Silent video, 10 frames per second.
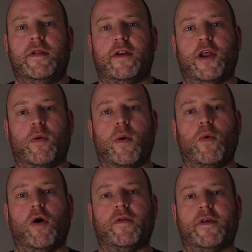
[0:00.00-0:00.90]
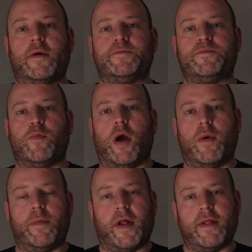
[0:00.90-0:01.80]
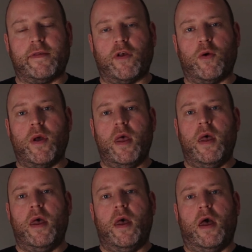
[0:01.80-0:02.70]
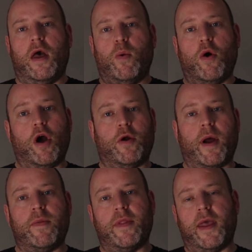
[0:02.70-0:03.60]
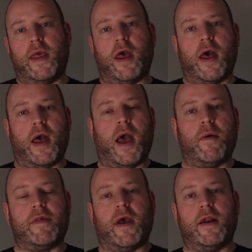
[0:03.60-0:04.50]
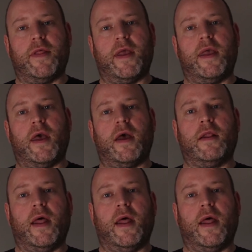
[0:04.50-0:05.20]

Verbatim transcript: to Derwent Water, where we planned to uh, walk around the uh, outside of the uh,